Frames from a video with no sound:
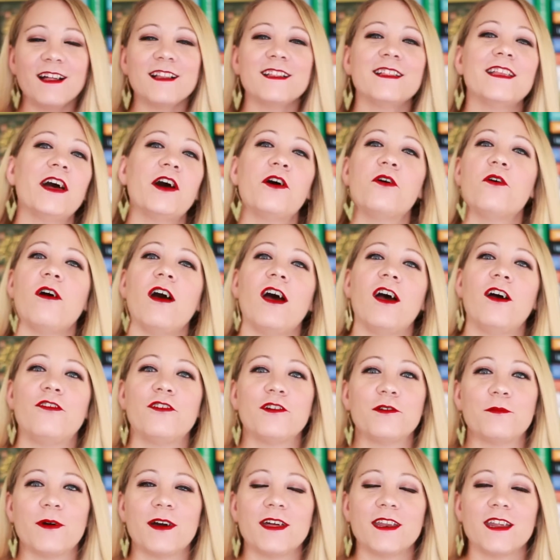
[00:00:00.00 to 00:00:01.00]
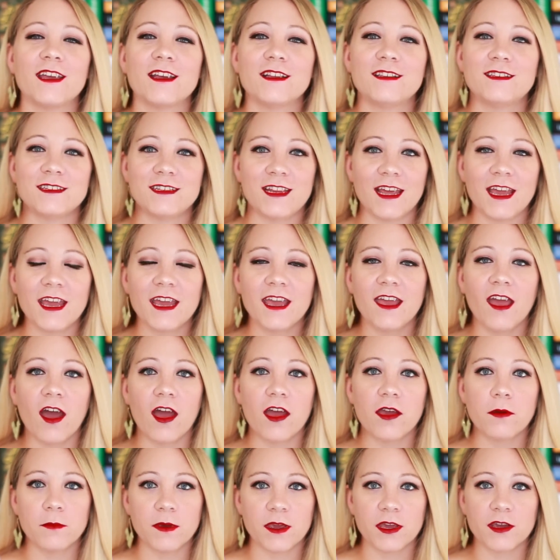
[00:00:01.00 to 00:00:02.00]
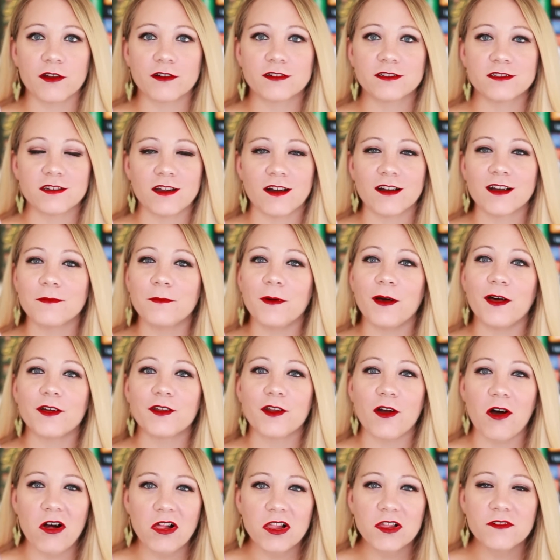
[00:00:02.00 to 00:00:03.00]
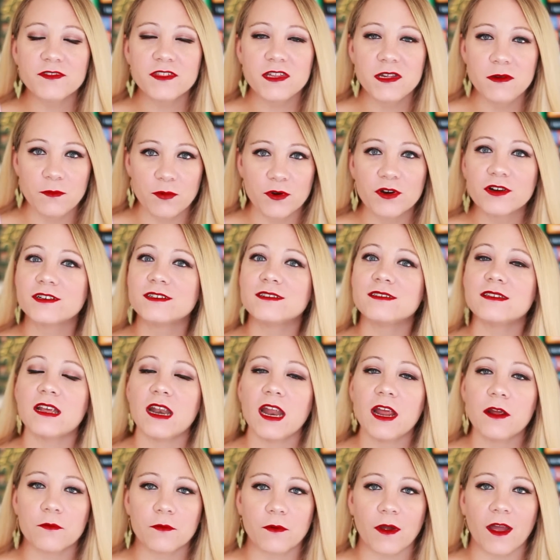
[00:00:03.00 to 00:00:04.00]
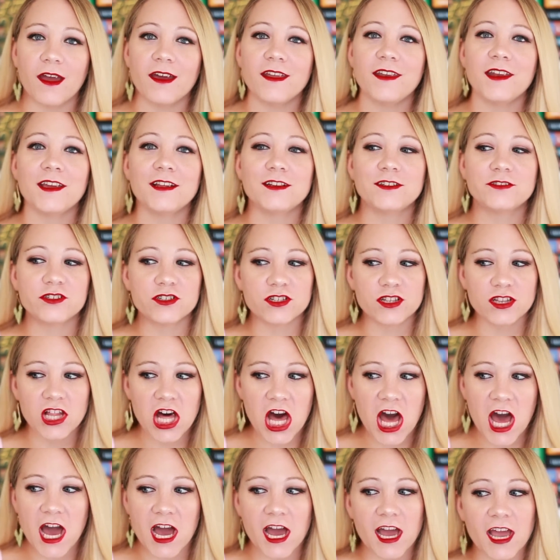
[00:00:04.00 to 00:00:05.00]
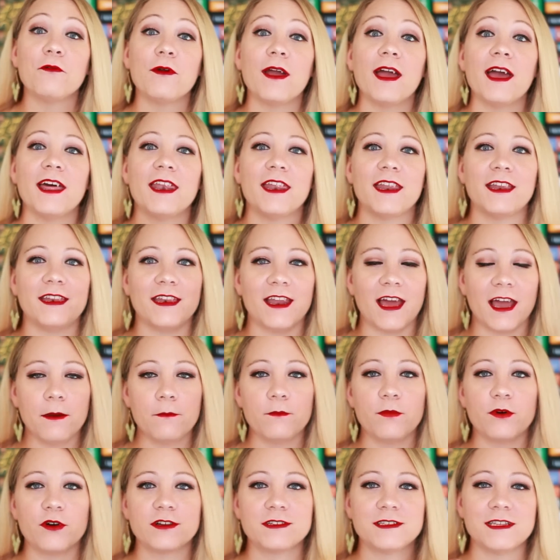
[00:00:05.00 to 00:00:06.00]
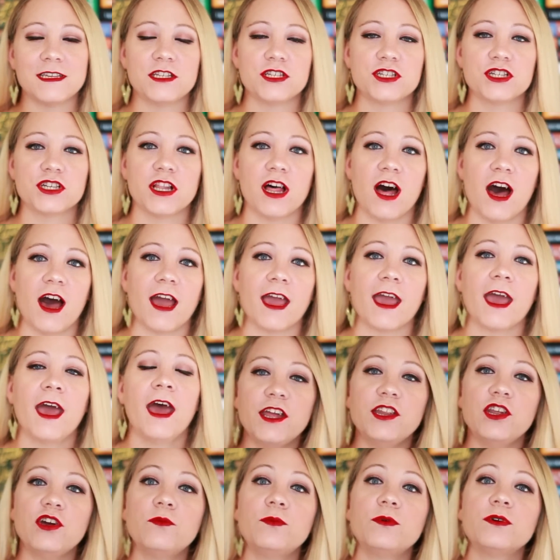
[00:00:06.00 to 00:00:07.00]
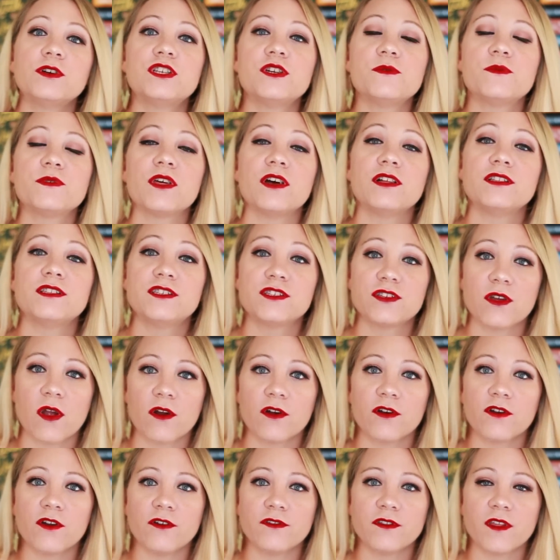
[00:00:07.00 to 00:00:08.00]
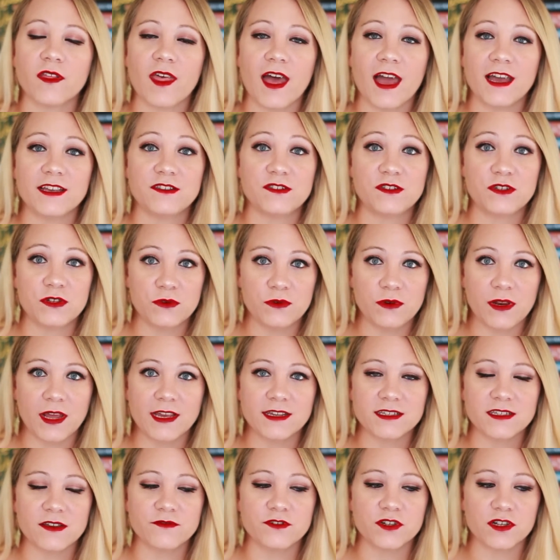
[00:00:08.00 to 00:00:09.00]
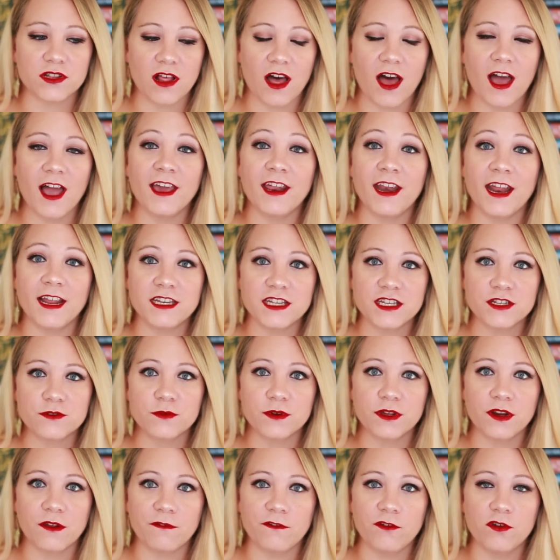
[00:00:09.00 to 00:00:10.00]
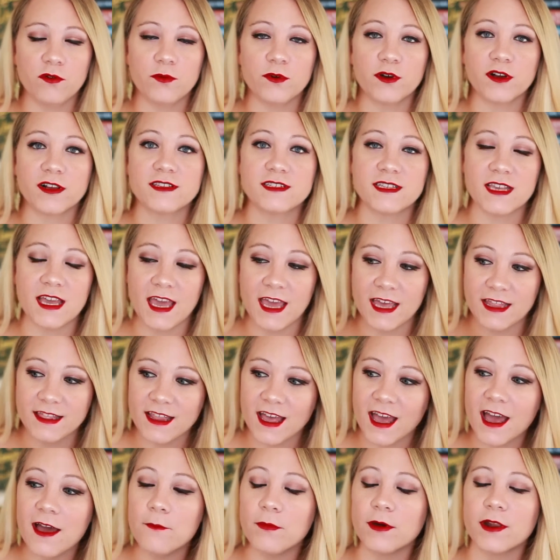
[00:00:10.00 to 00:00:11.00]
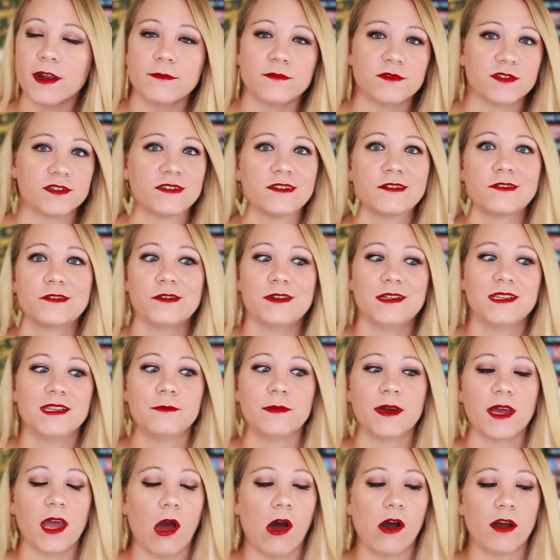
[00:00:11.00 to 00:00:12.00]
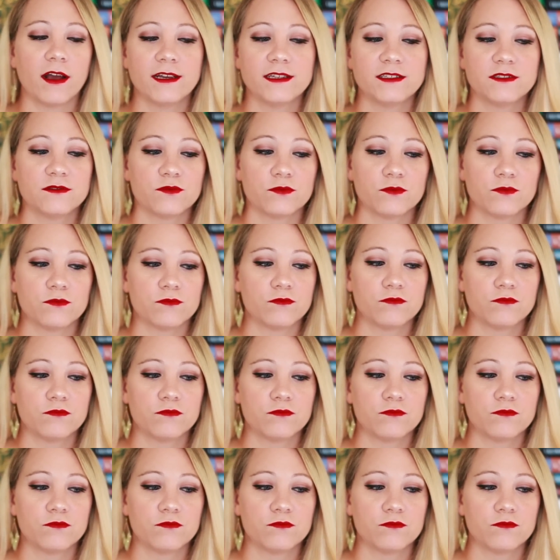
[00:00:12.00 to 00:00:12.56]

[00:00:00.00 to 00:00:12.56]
Hello everybody, today I'm here to talk about all of the books that I read in July. I read 9 books in July. I know BookTube was on started on the last 2 days of July, and I did read a few books in that, but I'm just including them in my August